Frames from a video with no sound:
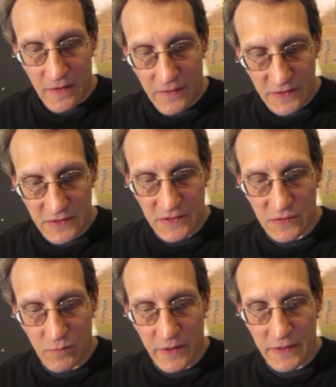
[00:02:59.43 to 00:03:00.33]
This
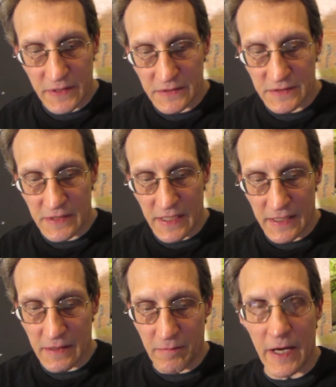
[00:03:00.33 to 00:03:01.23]
is what he
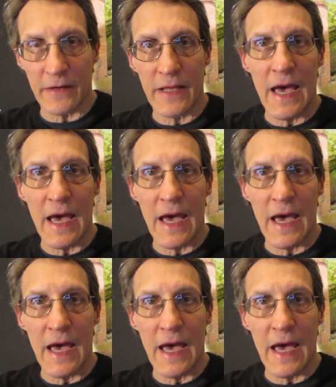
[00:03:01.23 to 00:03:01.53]
said about